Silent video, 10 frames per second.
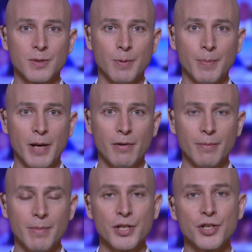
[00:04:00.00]
preparing
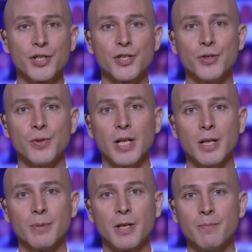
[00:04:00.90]
measures to
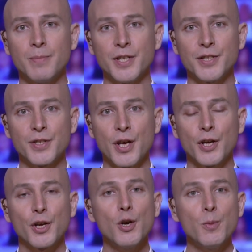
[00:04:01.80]
help companies
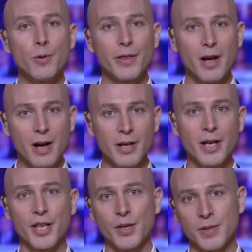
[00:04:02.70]
cope with higher
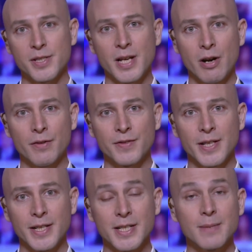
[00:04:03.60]
US tariffs and
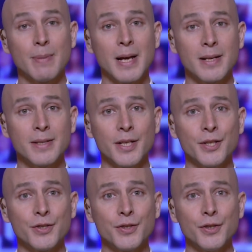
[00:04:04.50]
expand
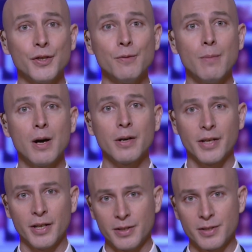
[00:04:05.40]
into new
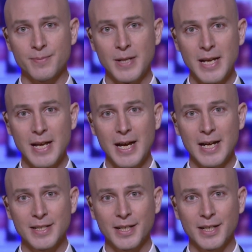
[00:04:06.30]
markets, as it